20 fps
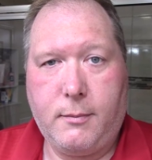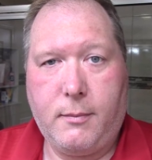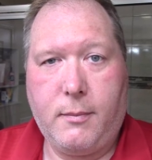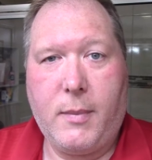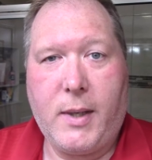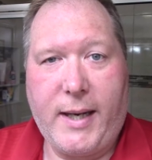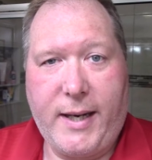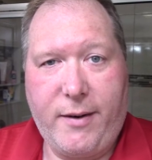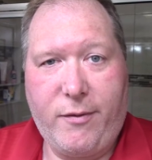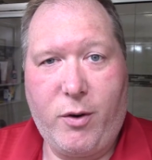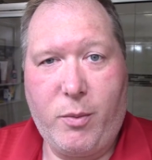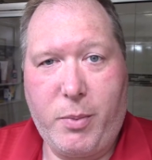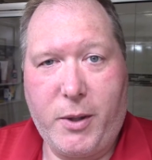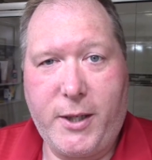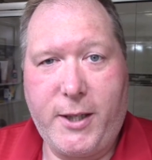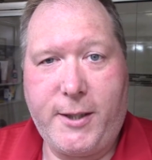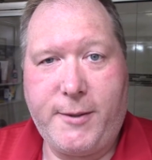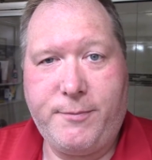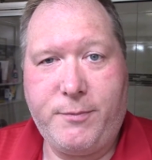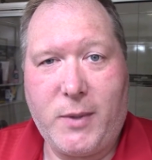Hi
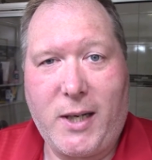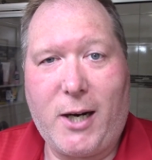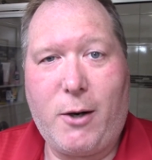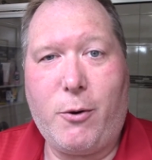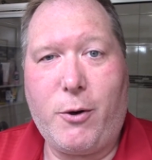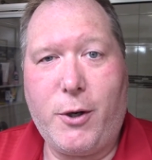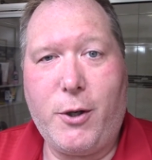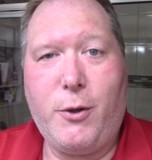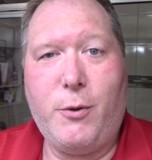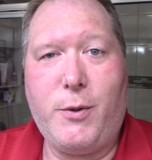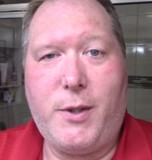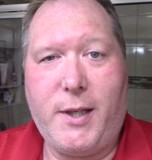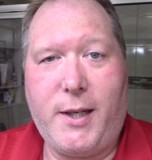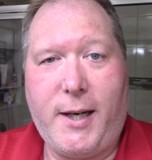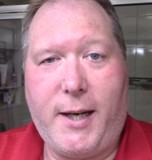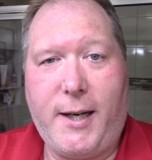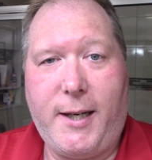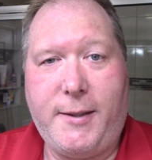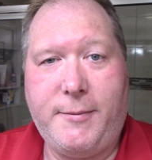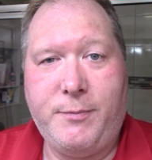everybody, how are you
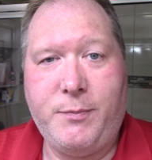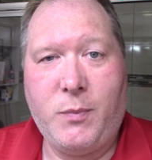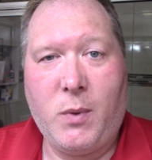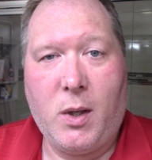today?